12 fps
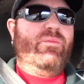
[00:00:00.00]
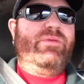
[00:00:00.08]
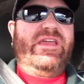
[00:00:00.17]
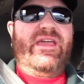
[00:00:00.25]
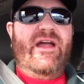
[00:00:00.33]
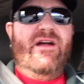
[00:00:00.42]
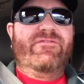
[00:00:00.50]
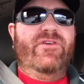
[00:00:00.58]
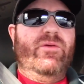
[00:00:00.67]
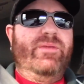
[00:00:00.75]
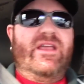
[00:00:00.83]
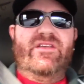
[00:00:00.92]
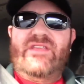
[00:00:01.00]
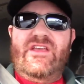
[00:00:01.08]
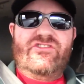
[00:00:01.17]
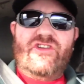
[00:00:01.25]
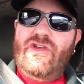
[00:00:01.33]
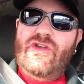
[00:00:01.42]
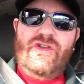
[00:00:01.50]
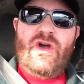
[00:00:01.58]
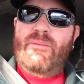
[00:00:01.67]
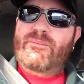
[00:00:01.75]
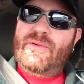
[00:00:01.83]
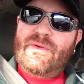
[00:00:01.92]
be careful because they show you
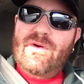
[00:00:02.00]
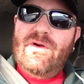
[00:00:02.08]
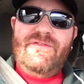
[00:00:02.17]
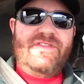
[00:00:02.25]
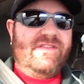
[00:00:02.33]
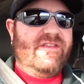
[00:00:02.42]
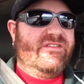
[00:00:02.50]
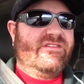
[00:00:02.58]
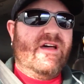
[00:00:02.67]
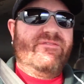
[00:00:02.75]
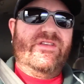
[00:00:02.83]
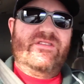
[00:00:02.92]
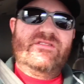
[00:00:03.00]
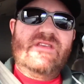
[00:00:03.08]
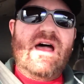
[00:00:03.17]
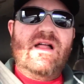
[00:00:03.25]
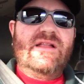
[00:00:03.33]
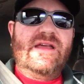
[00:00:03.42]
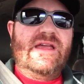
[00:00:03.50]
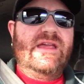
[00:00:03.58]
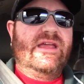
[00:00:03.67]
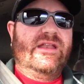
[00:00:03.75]
no proof that this stuff is selling.